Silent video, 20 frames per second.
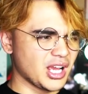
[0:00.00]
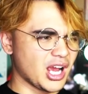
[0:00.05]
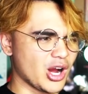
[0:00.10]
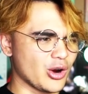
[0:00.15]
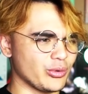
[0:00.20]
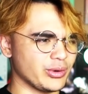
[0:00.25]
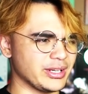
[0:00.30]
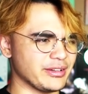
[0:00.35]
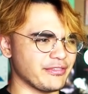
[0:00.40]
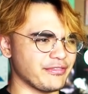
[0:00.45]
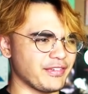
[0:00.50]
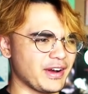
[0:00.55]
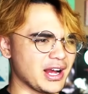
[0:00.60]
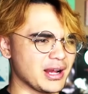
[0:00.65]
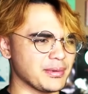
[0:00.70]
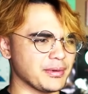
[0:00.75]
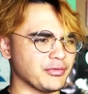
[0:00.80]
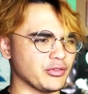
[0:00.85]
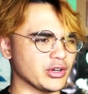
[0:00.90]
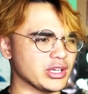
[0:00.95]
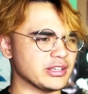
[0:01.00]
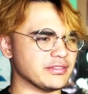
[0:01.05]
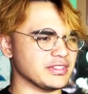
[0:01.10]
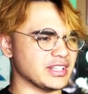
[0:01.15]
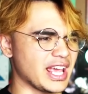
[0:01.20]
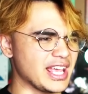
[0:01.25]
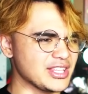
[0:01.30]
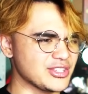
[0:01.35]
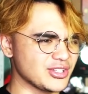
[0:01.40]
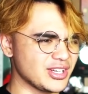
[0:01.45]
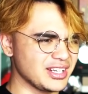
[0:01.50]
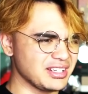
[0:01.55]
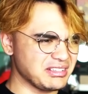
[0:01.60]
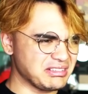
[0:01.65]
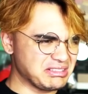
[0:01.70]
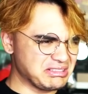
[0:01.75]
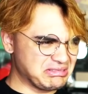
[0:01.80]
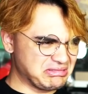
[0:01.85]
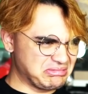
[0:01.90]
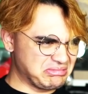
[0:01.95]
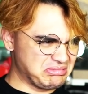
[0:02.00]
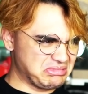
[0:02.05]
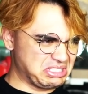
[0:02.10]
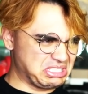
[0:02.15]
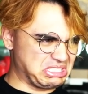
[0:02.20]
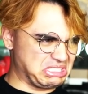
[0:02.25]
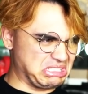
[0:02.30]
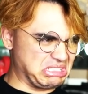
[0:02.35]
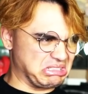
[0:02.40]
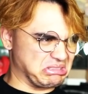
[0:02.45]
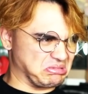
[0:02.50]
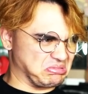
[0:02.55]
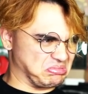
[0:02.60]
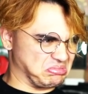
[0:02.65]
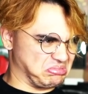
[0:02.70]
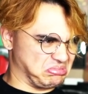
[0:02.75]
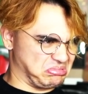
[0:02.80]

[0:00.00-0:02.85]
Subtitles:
Already fired before you even entered it? Shit.